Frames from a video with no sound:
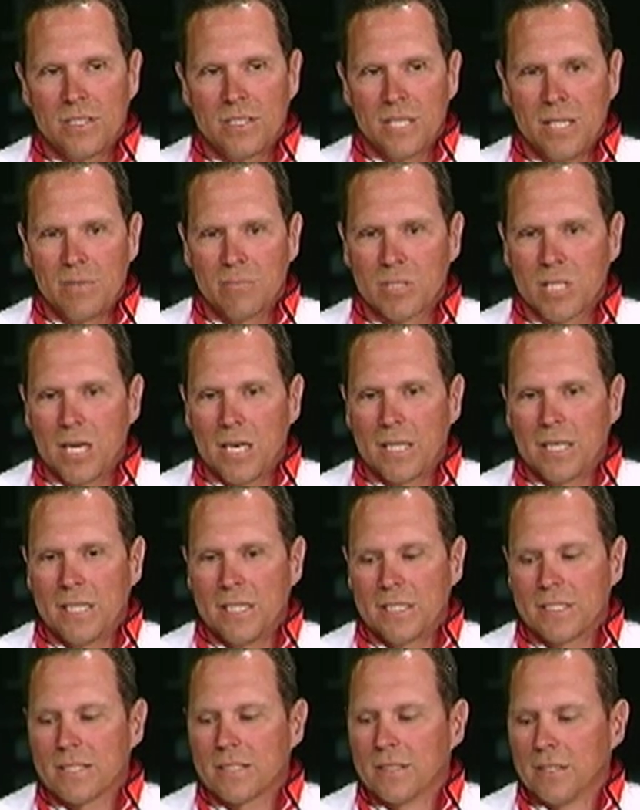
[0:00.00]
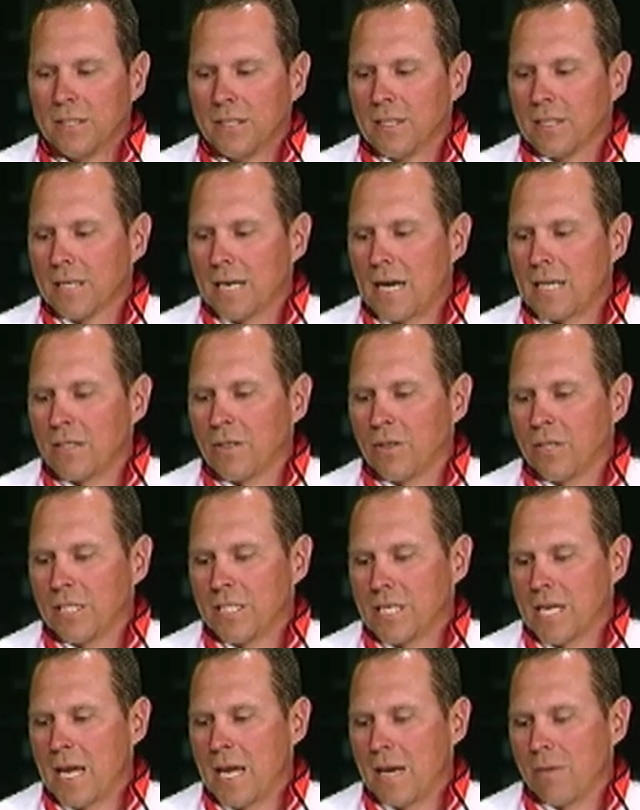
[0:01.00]
seems like he's kind of on
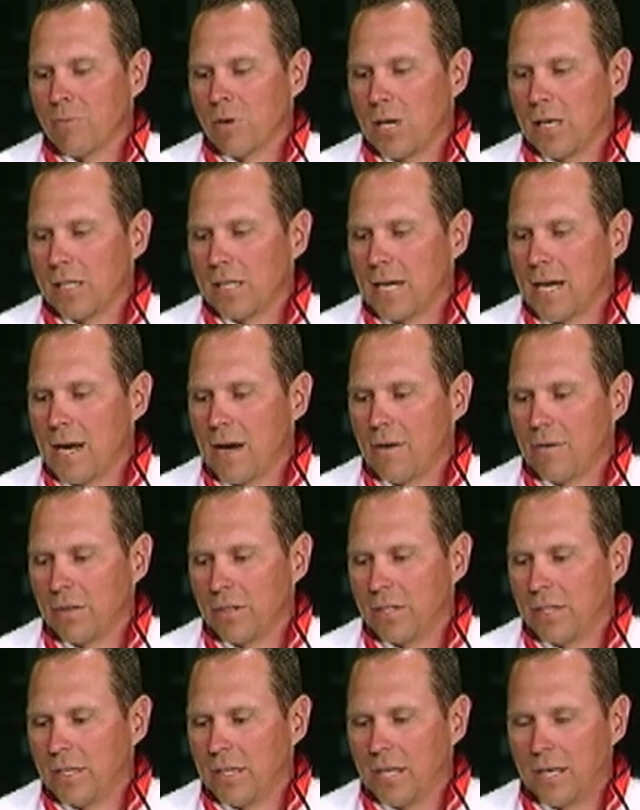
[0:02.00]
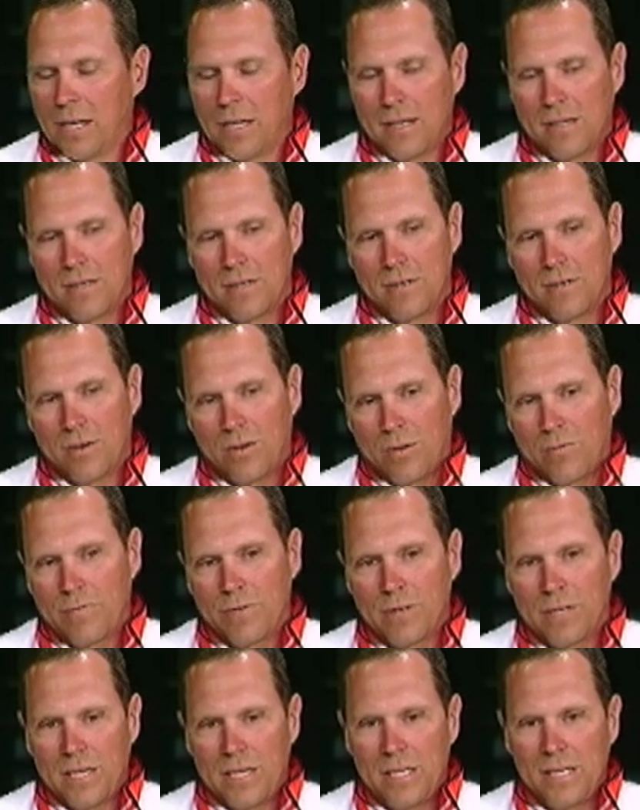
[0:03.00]
his game right now, and
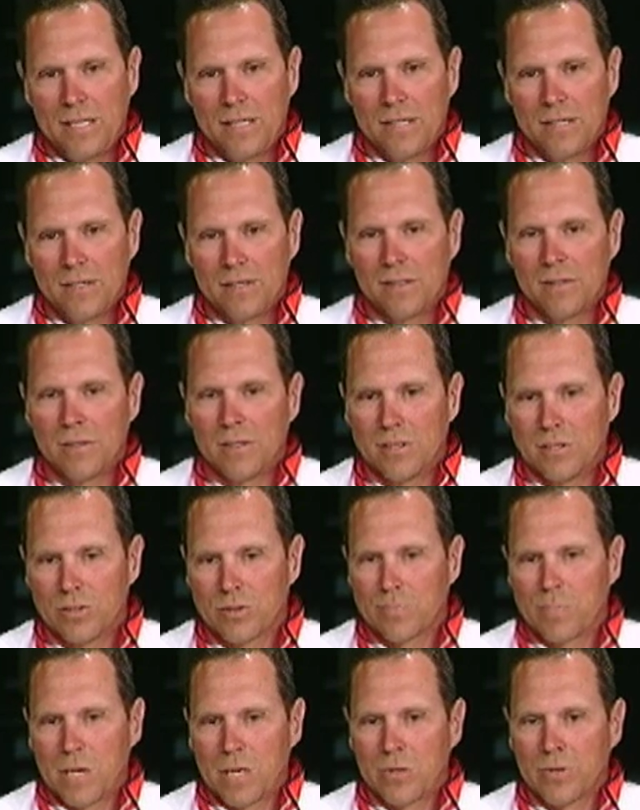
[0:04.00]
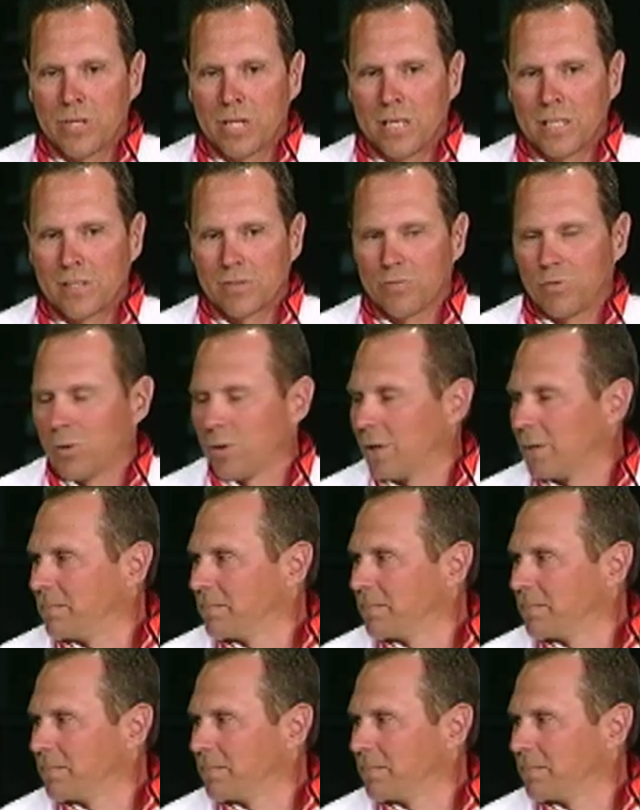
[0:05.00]
hopefully there's better things for him.